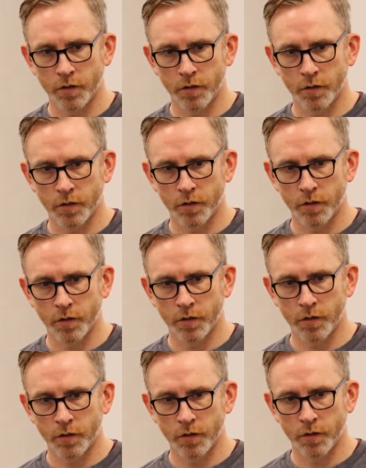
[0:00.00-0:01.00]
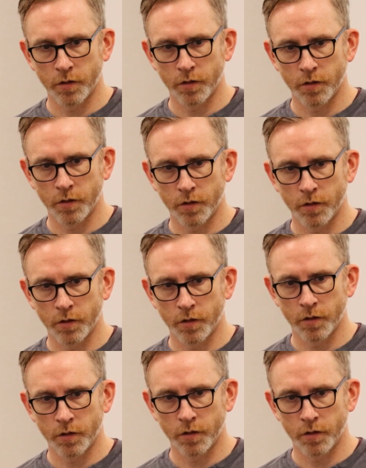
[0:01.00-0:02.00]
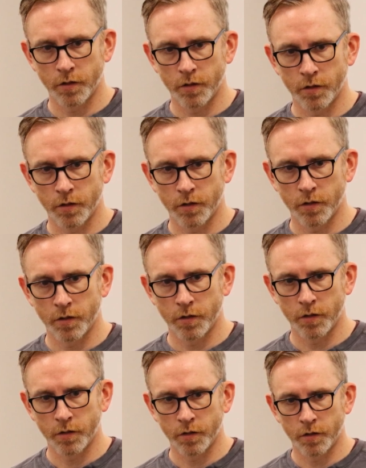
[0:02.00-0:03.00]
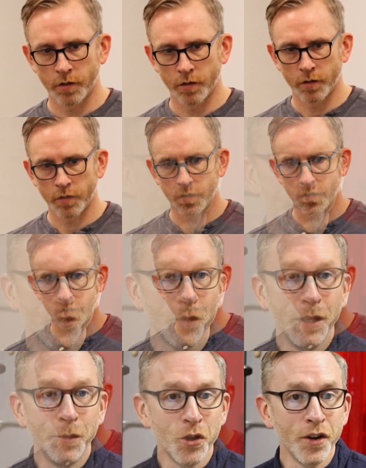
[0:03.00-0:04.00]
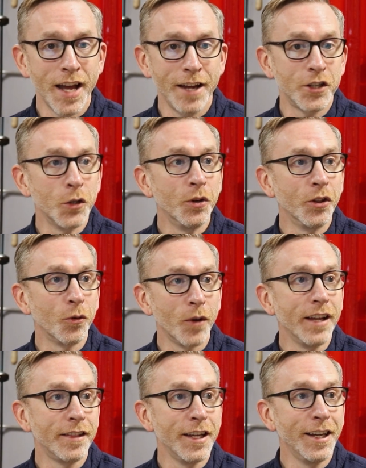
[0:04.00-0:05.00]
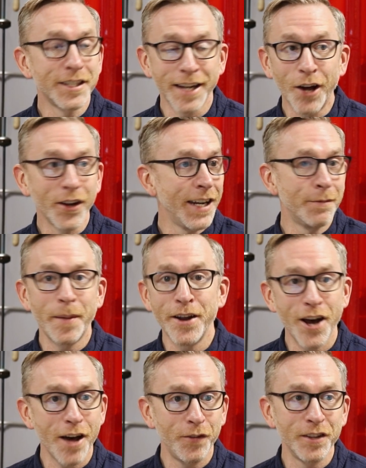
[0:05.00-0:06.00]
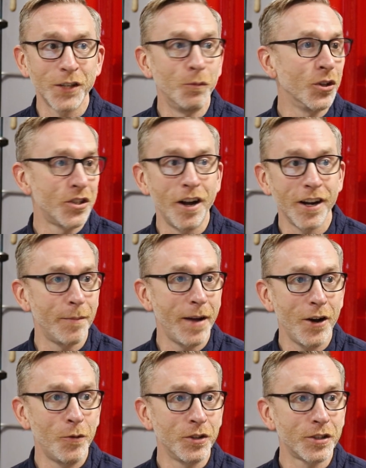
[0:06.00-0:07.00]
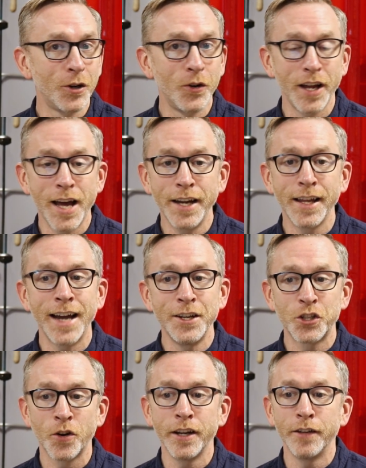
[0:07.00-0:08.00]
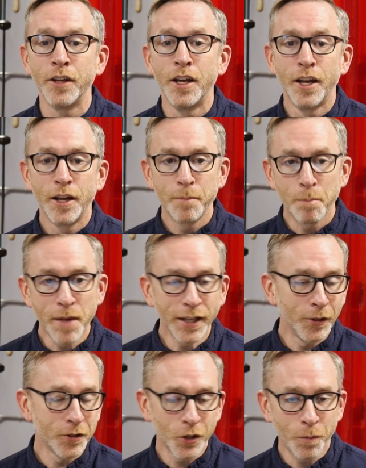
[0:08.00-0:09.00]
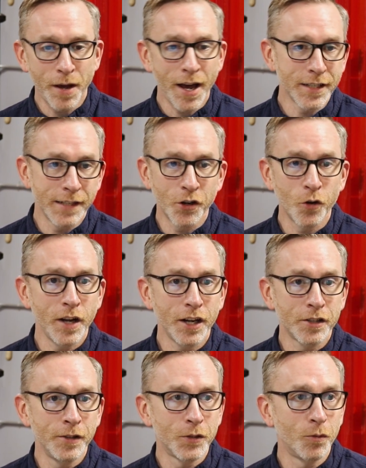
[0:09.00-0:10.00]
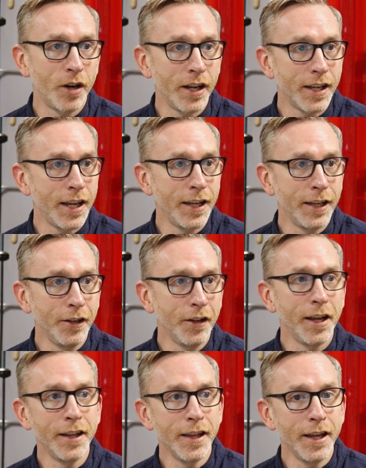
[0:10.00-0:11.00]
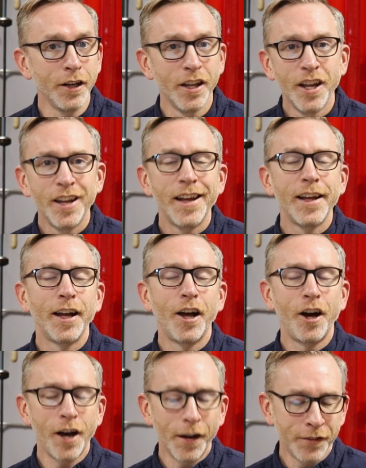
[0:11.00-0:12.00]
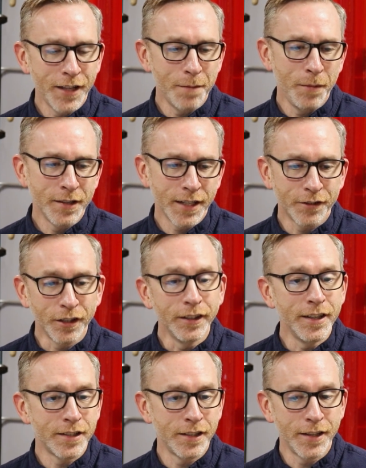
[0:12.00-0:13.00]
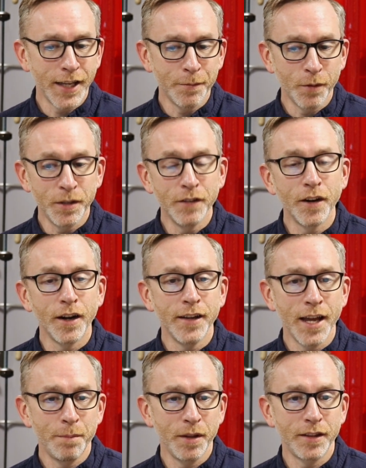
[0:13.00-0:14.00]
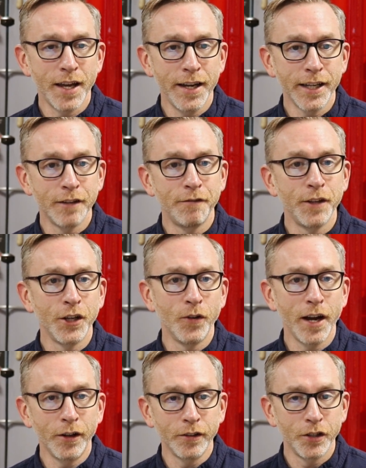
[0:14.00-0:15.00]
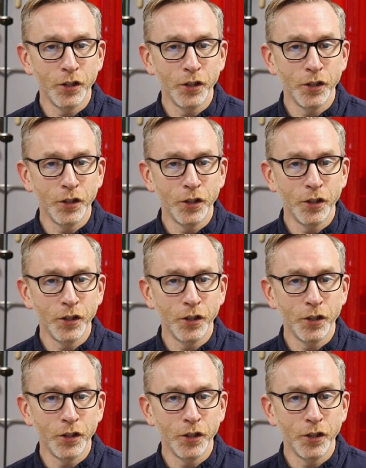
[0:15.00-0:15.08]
and they're not used to it sometimes. They'll get calls and emails from me when they're not doing the right things, and I'll get them in my office and we'll talk about what's going on. I just try to make those little positive corrections where I can, and then often that means I have to listen to them and be very empathetic and figure out,